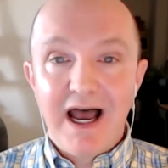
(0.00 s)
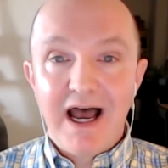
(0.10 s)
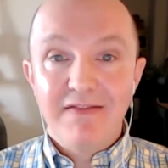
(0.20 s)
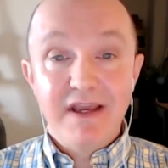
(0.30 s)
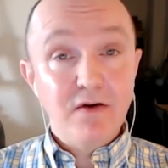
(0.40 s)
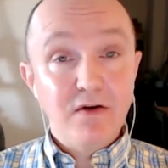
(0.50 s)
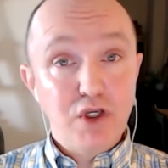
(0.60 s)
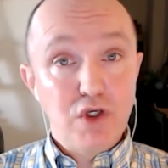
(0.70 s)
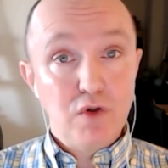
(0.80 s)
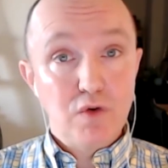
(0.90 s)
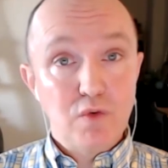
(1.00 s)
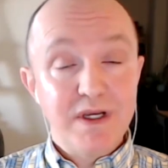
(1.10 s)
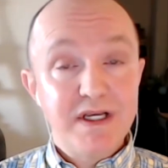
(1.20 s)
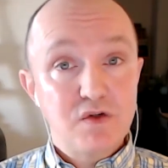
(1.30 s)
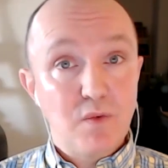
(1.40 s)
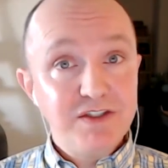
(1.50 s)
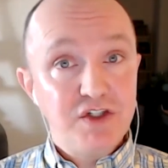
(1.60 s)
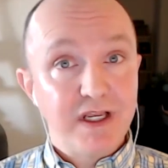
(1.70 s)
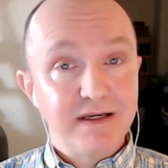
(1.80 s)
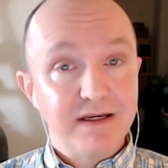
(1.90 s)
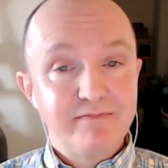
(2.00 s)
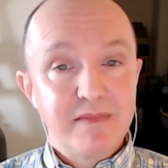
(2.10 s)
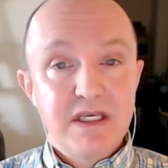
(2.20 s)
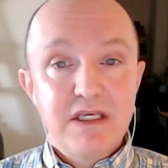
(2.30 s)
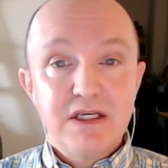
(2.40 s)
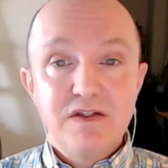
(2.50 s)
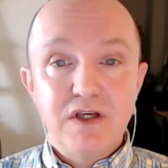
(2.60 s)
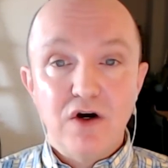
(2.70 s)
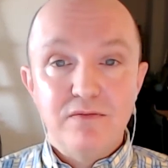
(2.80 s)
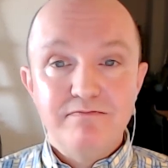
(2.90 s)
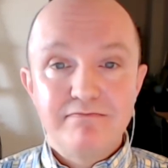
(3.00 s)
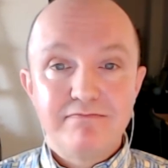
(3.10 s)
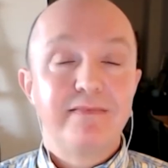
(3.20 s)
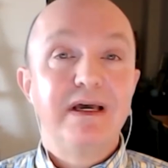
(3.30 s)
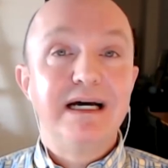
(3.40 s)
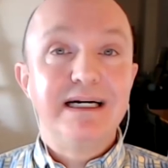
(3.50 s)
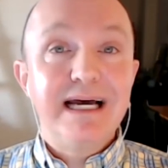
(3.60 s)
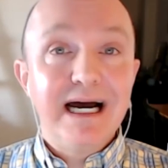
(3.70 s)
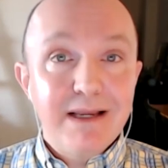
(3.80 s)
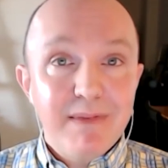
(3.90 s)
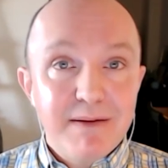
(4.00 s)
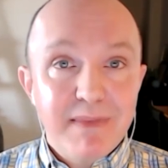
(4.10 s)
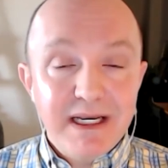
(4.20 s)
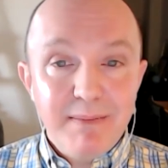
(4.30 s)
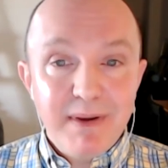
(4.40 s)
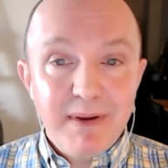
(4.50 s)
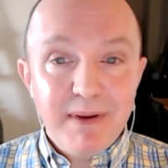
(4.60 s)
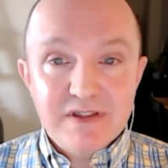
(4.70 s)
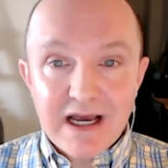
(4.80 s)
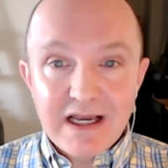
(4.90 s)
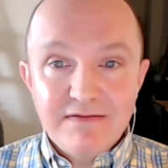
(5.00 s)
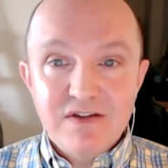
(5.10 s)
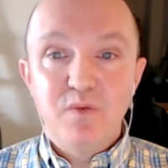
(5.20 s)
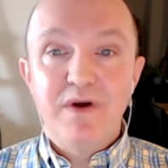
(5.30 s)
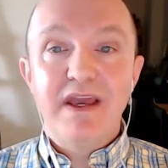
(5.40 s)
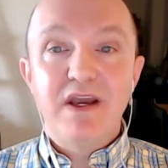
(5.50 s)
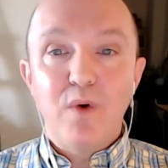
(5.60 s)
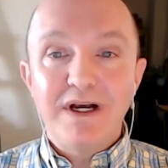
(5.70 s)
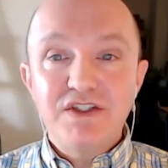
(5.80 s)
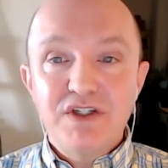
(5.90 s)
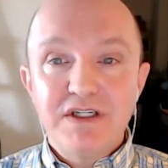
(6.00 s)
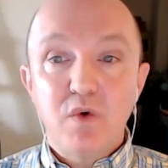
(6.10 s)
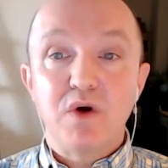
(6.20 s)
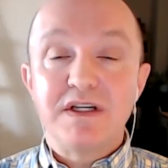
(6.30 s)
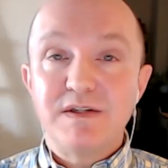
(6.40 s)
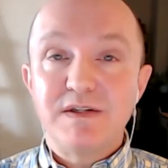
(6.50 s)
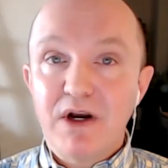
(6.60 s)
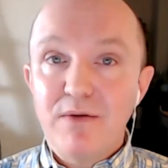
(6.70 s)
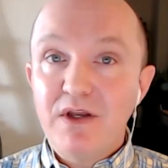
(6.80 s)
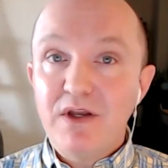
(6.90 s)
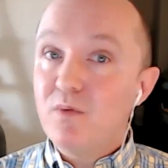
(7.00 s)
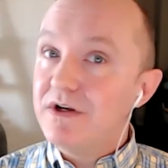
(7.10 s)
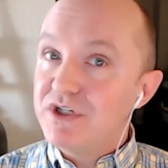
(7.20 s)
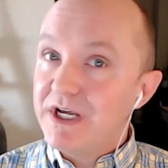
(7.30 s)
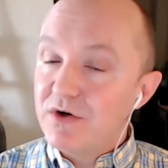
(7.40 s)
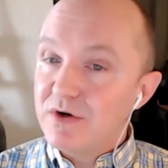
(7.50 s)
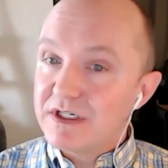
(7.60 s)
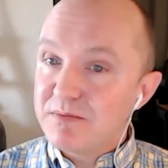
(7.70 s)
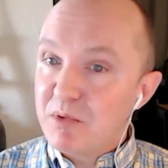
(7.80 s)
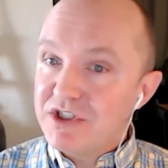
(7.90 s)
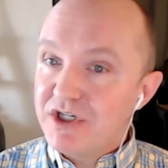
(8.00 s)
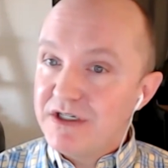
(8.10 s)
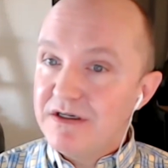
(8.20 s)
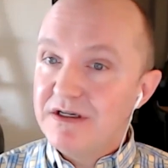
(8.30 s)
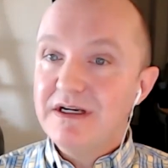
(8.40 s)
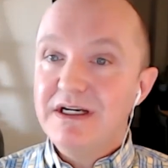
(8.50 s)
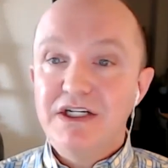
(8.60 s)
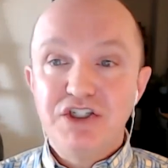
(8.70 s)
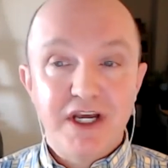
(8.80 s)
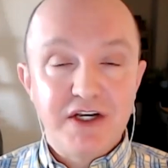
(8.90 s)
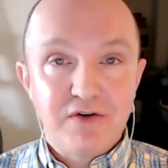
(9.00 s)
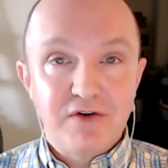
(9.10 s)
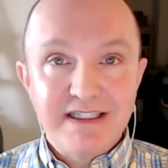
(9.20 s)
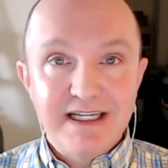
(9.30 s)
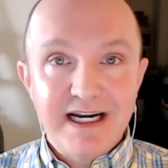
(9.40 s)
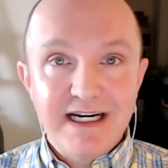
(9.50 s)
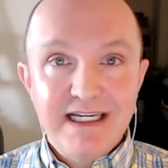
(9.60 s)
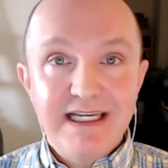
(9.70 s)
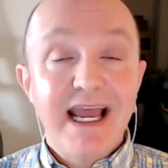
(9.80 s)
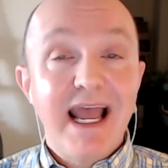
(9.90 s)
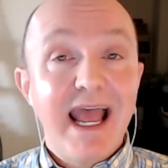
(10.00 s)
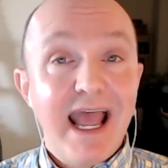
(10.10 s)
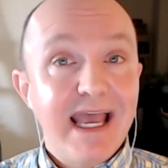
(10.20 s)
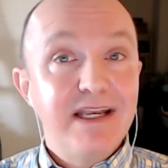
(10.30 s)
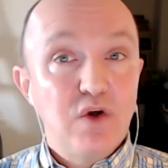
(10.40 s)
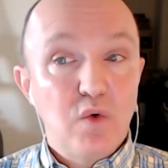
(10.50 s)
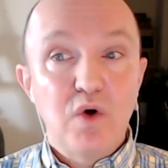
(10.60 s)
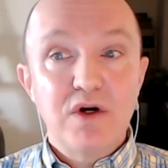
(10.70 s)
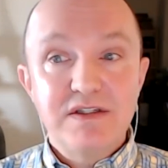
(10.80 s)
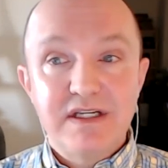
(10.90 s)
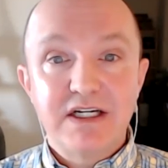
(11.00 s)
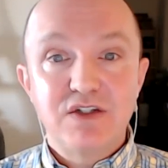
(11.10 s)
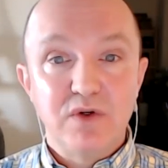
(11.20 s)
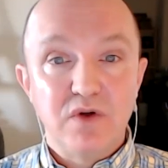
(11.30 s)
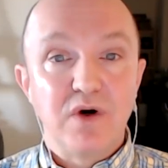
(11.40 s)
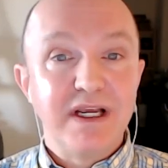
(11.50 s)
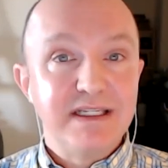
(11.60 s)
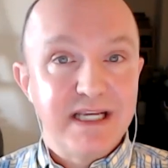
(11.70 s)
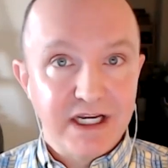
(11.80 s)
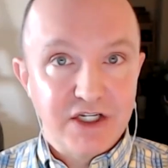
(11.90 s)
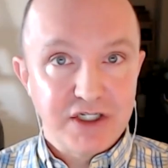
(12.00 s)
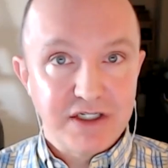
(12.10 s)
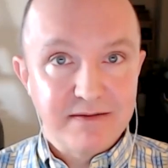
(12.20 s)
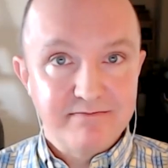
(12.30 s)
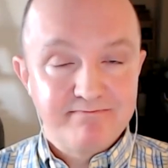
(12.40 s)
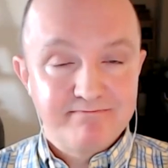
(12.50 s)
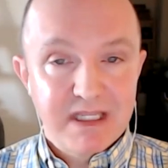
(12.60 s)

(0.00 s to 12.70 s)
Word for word: the other Q is questioning. So, a time in many people's lives when they question or experiment with their gender expression, gender identity, and or sexual orientation.